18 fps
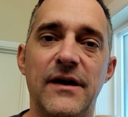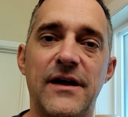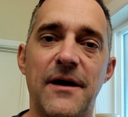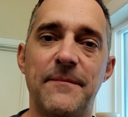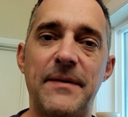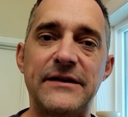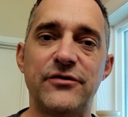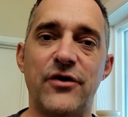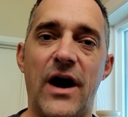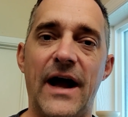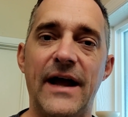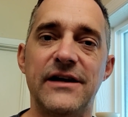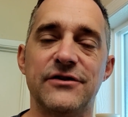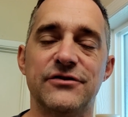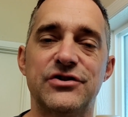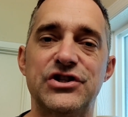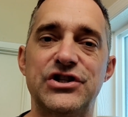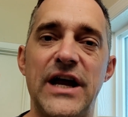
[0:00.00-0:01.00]
welcome back to
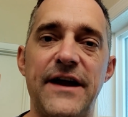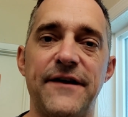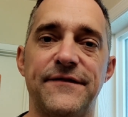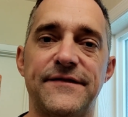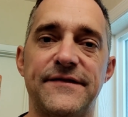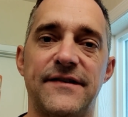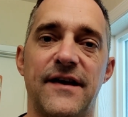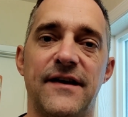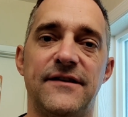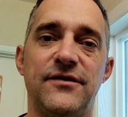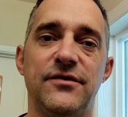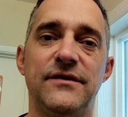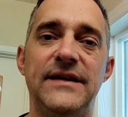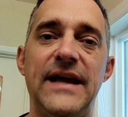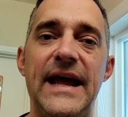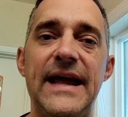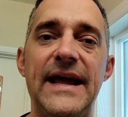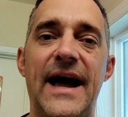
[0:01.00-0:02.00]
Heiko Shaves.
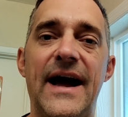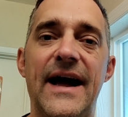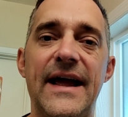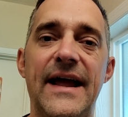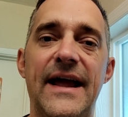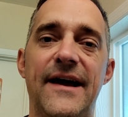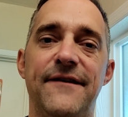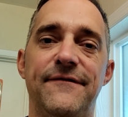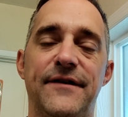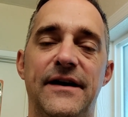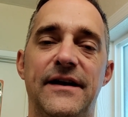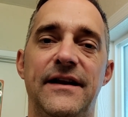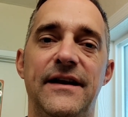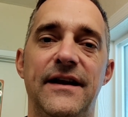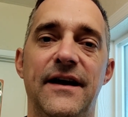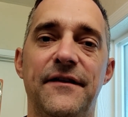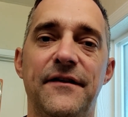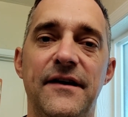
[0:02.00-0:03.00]
Today I have
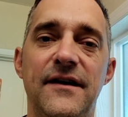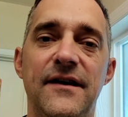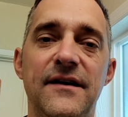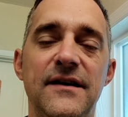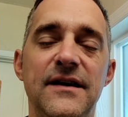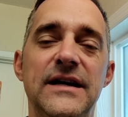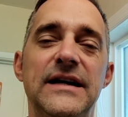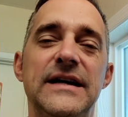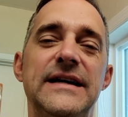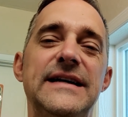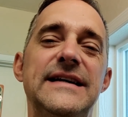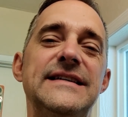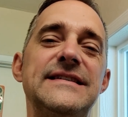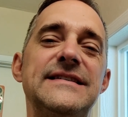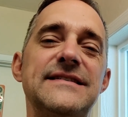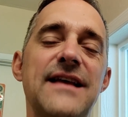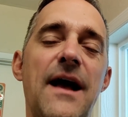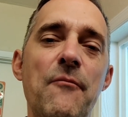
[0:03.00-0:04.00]
another
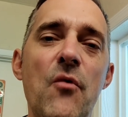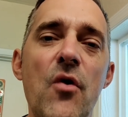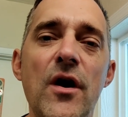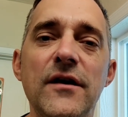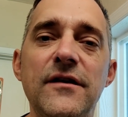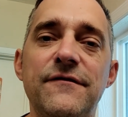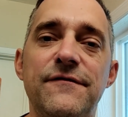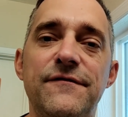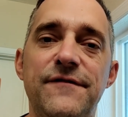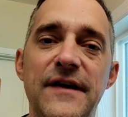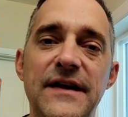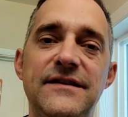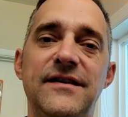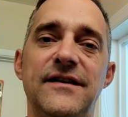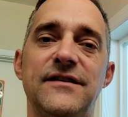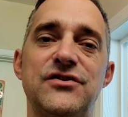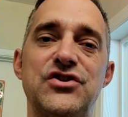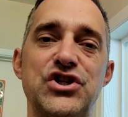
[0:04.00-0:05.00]
somewhat
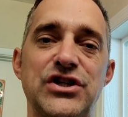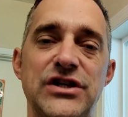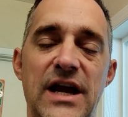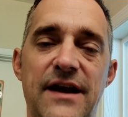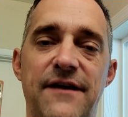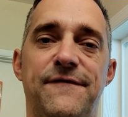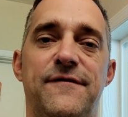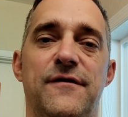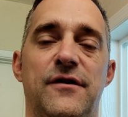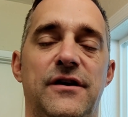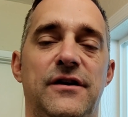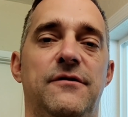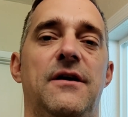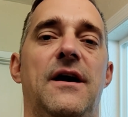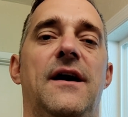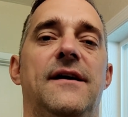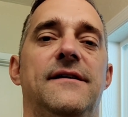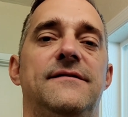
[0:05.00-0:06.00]
vintage shave for you
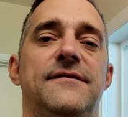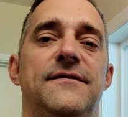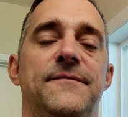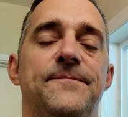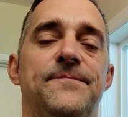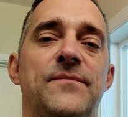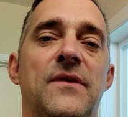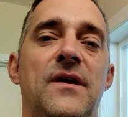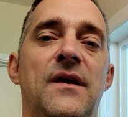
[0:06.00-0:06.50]
guys.